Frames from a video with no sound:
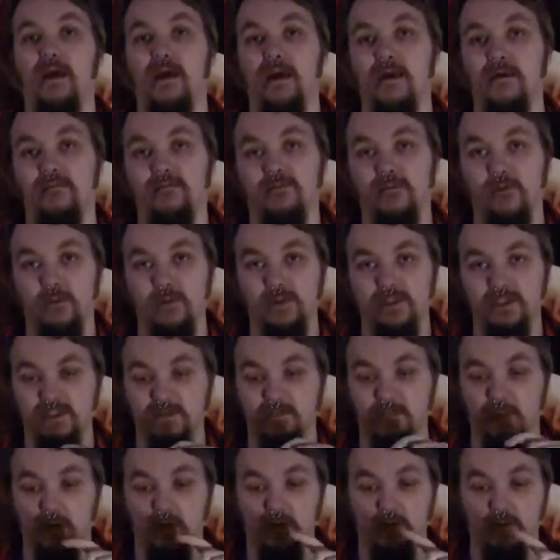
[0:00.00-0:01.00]

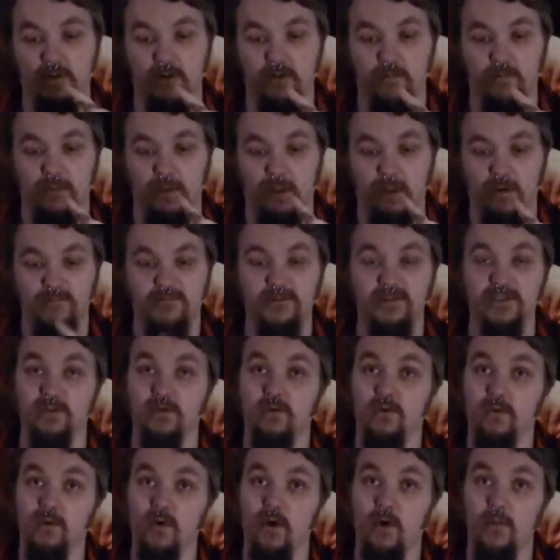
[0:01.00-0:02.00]
influences both
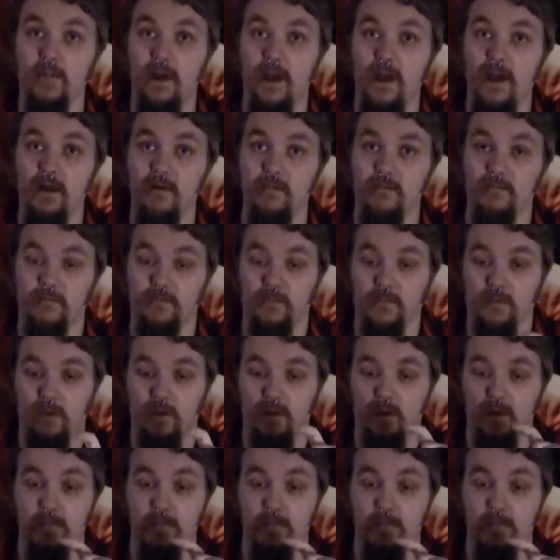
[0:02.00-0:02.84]
physical combat,